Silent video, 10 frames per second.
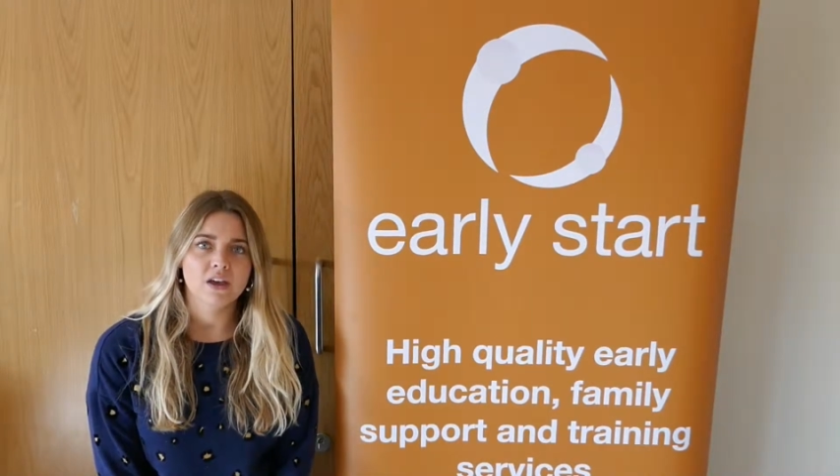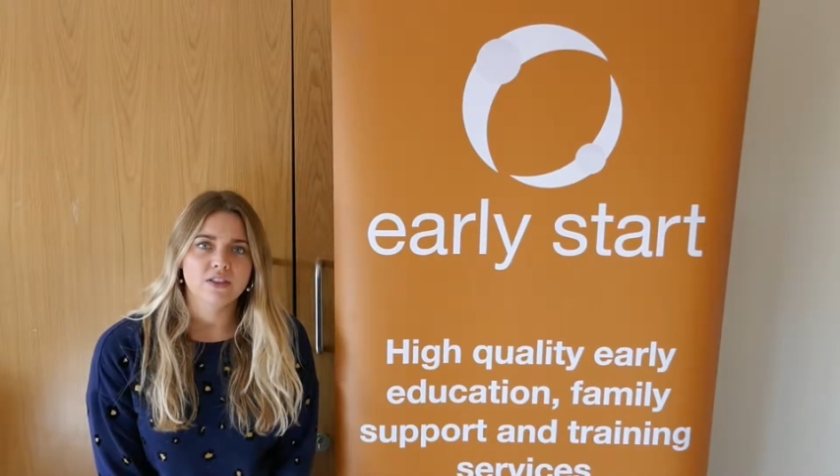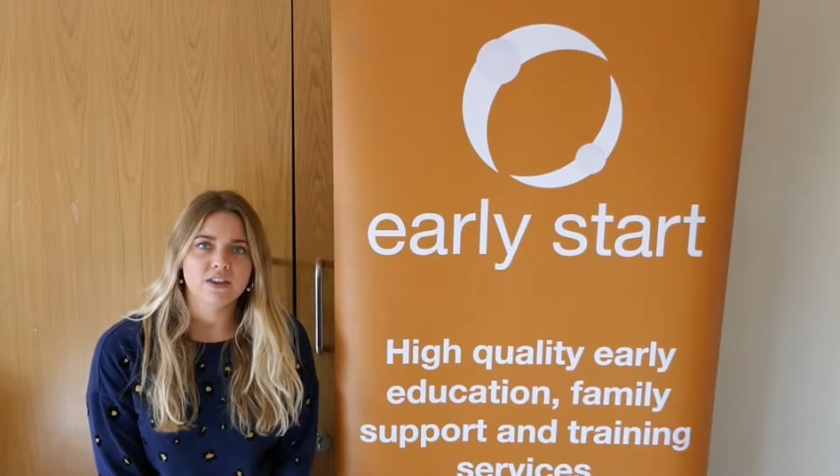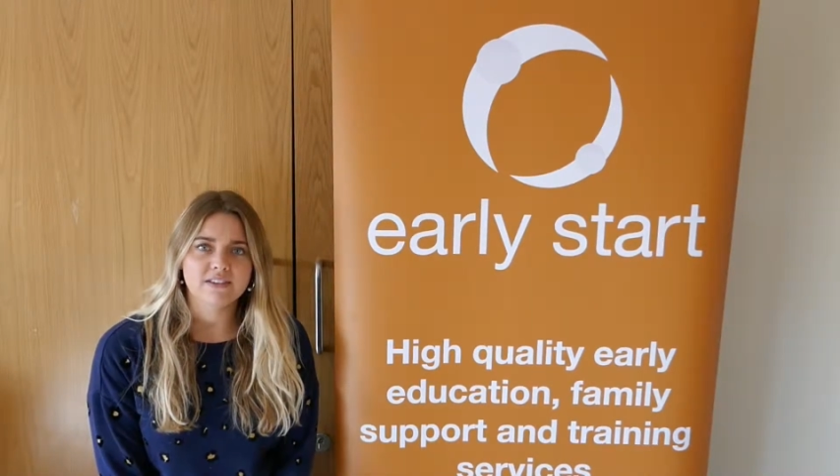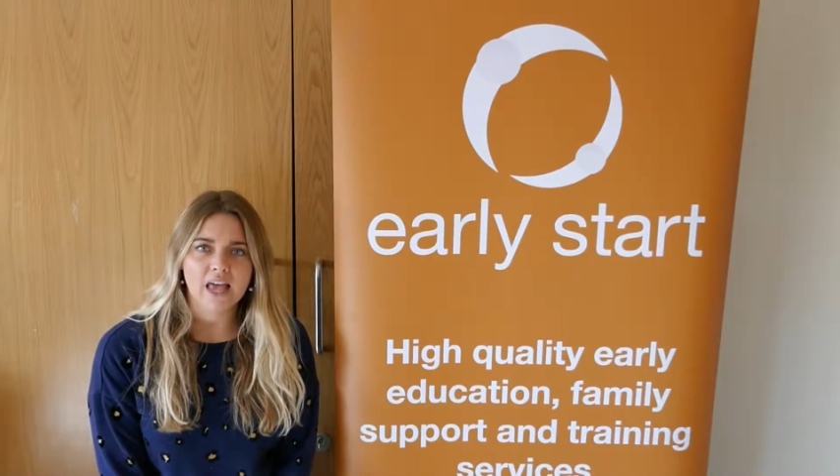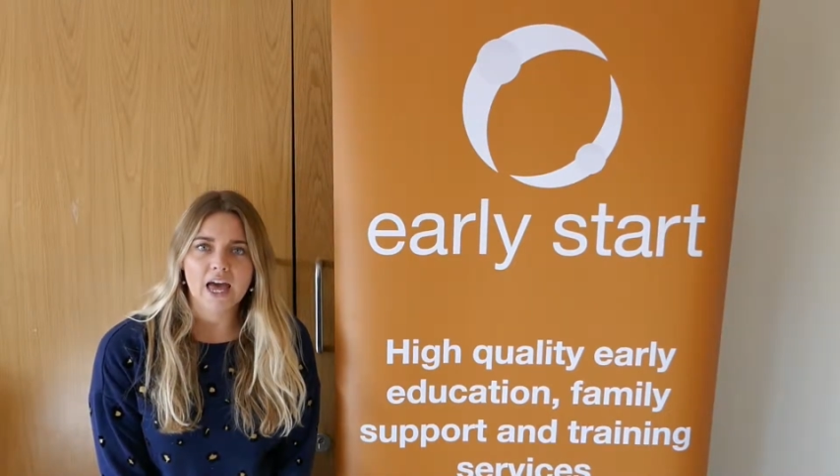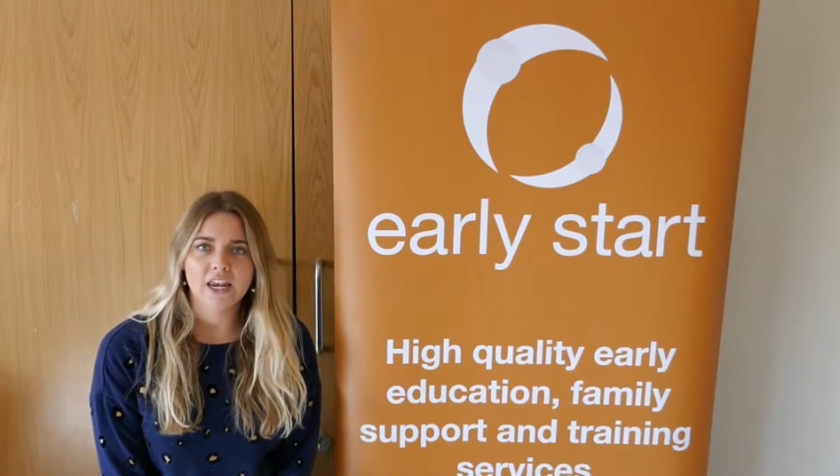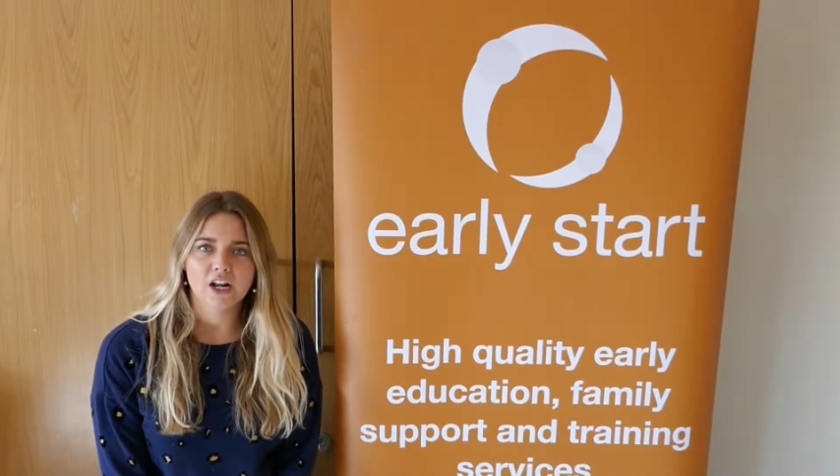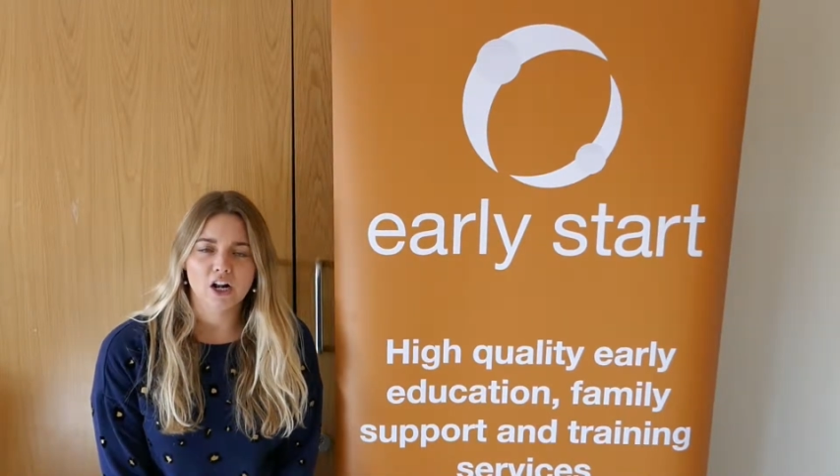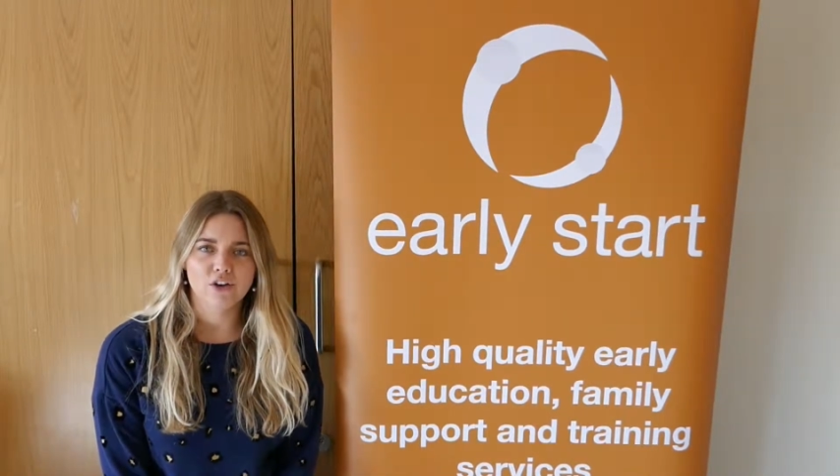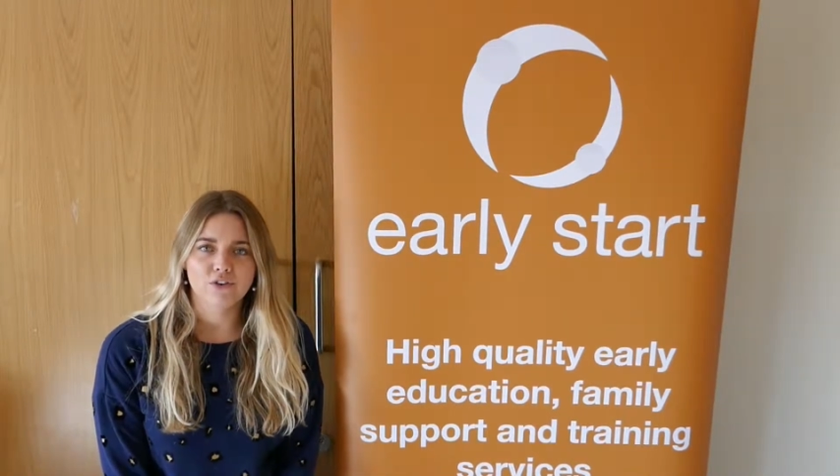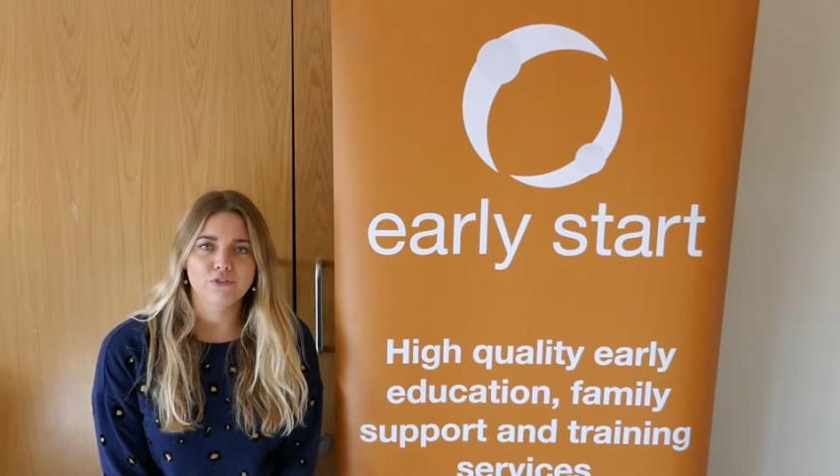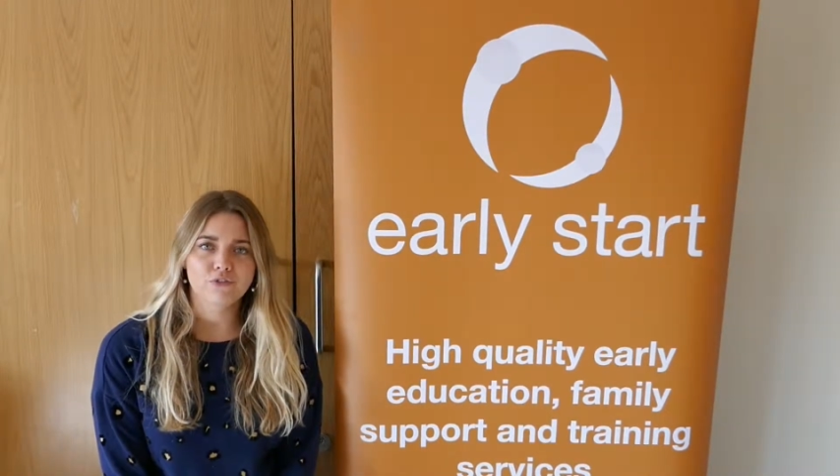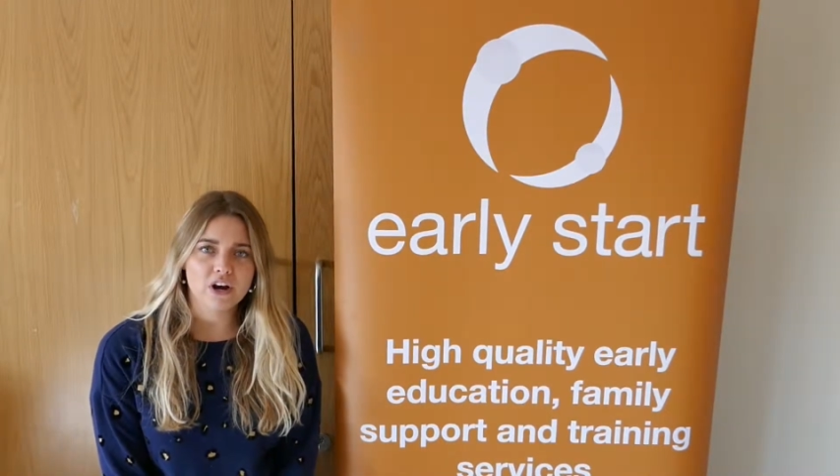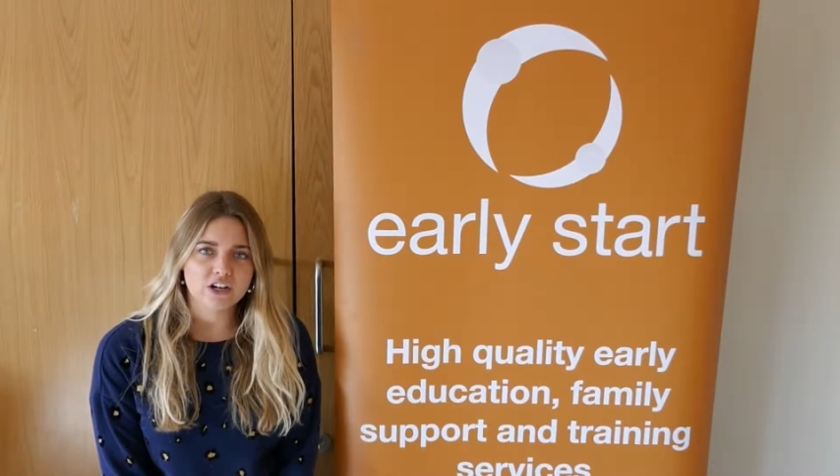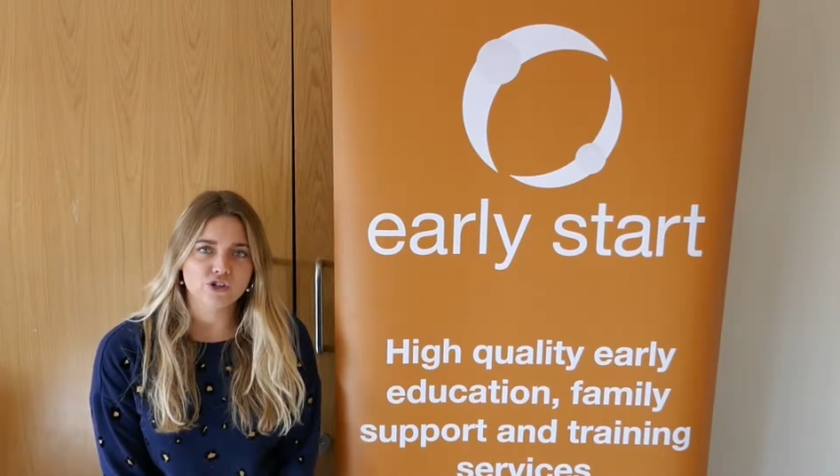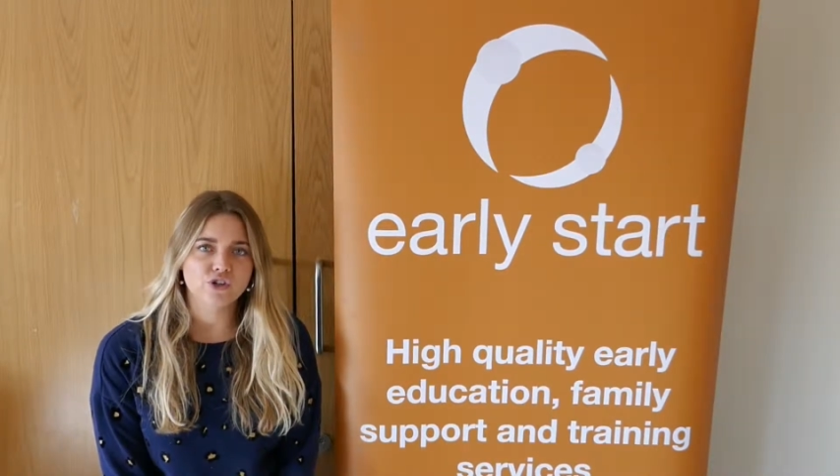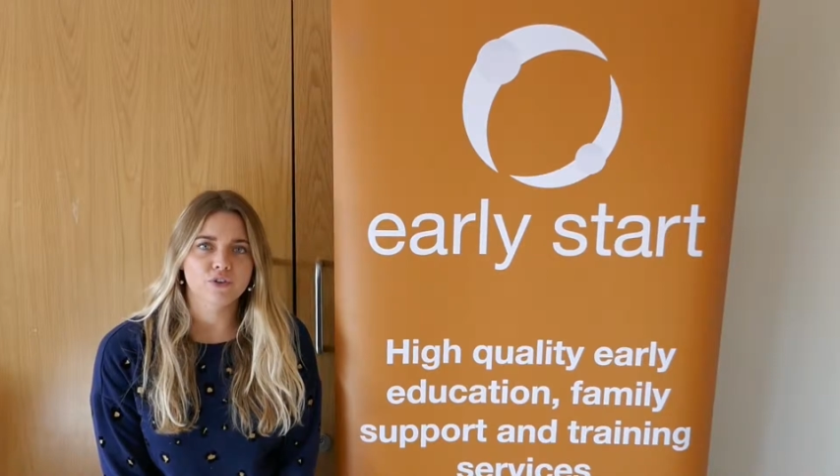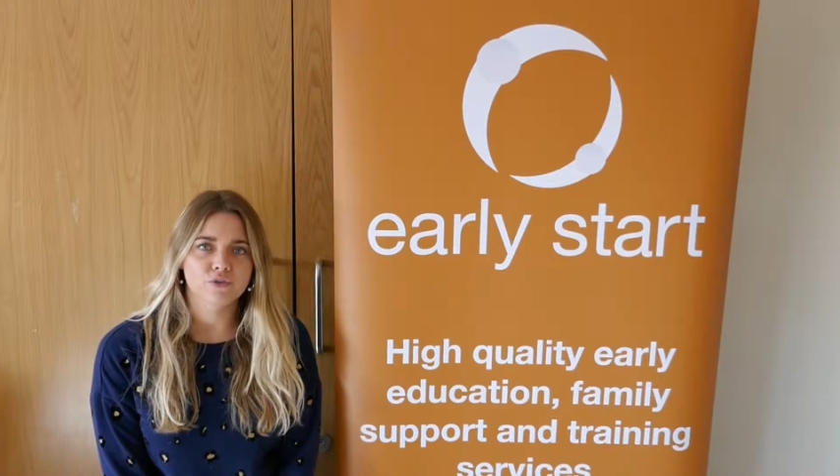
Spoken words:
This can include fresh,